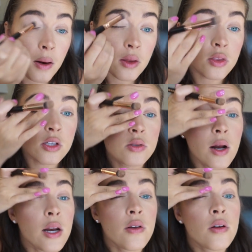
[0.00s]
get this
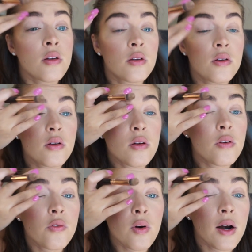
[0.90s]
ready
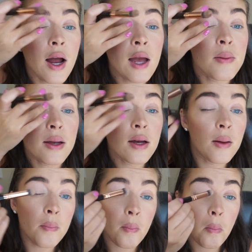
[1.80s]
for eye
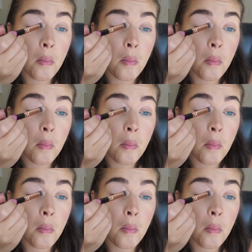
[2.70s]
makeup.